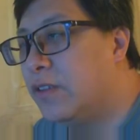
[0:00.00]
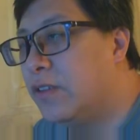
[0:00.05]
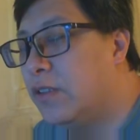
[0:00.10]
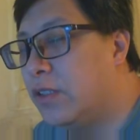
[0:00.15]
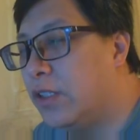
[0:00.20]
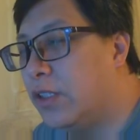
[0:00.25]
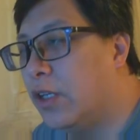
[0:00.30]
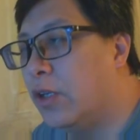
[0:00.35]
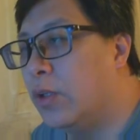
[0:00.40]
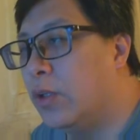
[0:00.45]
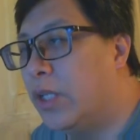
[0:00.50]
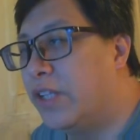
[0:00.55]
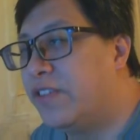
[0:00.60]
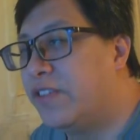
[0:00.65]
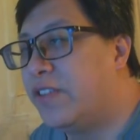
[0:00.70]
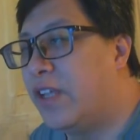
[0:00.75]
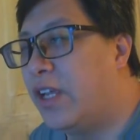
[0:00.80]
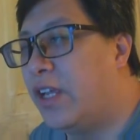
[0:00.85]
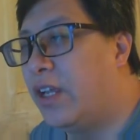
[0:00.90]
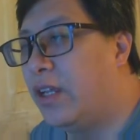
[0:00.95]
let's
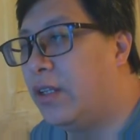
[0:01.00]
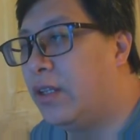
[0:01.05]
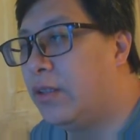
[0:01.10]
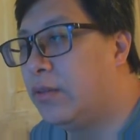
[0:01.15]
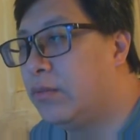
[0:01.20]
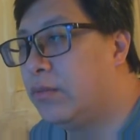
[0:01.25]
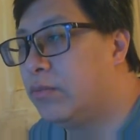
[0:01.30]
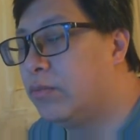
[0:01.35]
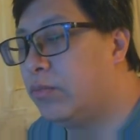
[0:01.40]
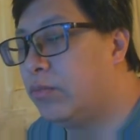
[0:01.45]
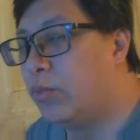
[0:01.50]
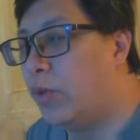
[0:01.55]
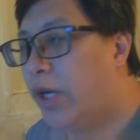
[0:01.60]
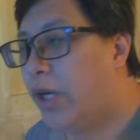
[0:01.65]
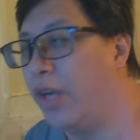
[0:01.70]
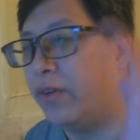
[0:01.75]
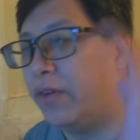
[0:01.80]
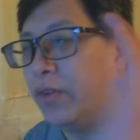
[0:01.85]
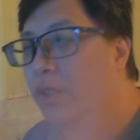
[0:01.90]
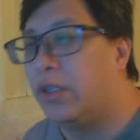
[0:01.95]
say
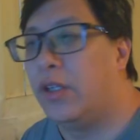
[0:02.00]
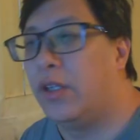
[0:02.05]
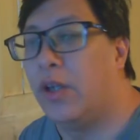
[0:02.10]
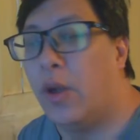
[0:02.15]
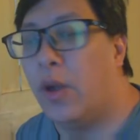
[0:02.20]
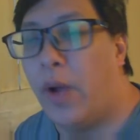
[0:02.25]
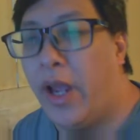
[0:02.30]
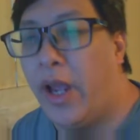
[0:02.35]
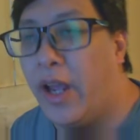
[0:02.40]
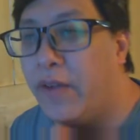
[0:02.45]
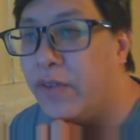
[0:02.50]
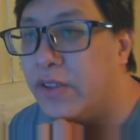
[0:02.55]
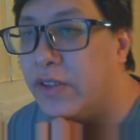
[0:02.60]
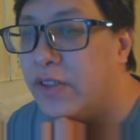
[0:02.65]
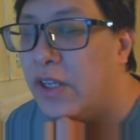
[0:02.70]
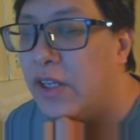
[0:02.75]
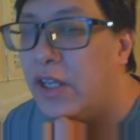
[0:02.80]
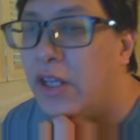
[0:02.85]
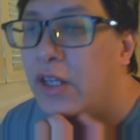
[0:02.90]
whatever, I have this.